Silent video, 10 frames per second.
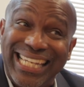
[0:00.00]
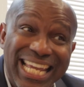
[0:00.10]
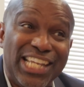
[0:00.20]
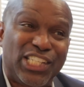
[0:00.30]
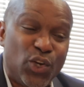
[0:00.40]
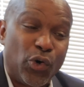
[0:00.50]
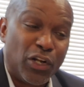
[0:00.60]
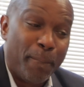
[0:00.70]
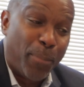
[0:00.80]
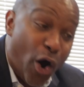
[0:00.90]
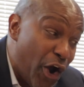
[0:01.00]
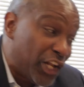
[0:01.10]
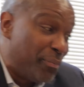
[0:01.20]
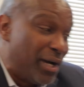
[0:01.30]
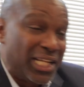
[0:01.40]
Then she going to borrow
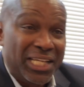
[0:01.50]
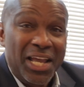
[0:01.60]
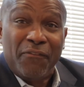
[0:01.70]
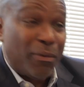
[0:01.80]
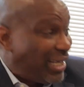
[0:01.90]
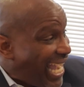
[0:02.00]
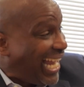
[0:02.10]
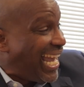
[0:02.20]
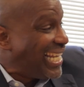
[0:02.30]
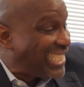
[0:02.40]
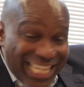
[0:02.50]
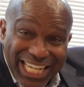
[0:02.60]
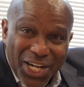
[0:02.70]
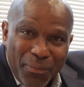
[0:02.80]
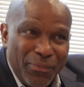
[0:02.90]
the money from a guy like
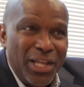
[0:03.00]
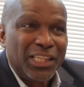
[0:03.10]
Tim,